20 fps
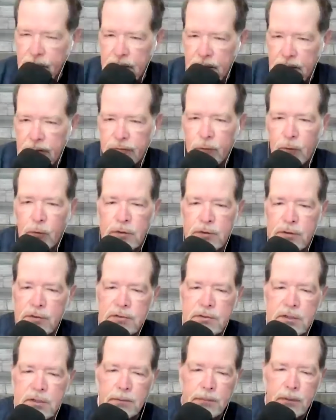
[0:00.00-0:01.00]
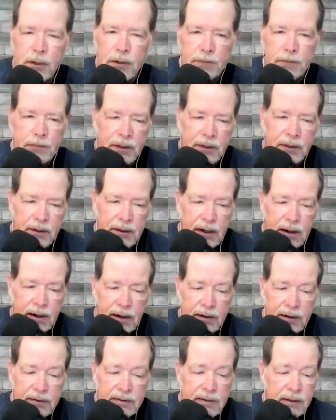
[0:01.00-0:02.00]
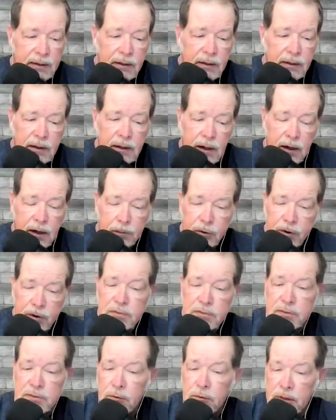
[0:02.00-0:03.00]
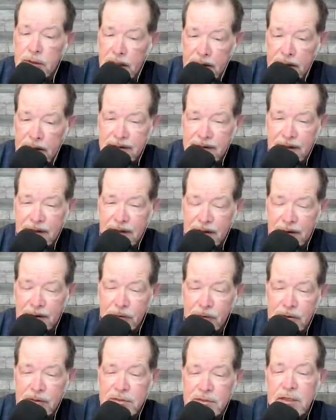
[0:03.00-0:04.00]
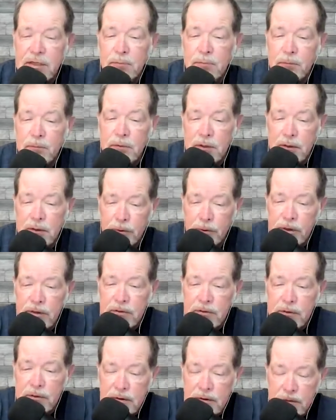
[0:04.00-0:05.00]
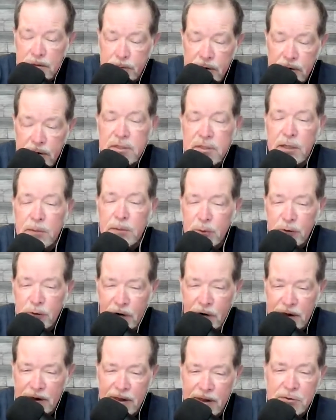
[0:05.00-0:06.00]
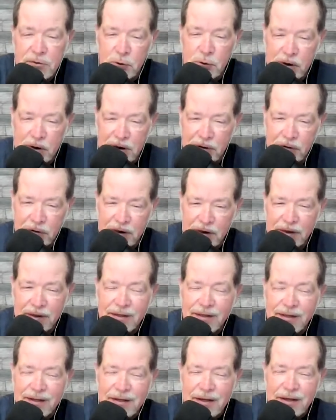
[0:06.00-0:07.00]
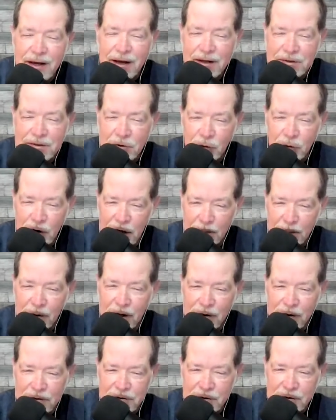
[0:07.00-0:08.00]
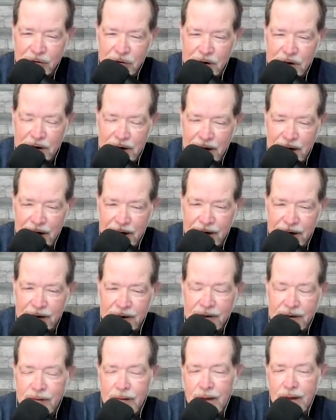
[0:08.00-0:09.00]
you can afford, to step up and please donate. Please keep your financial giving to Ram House if you can.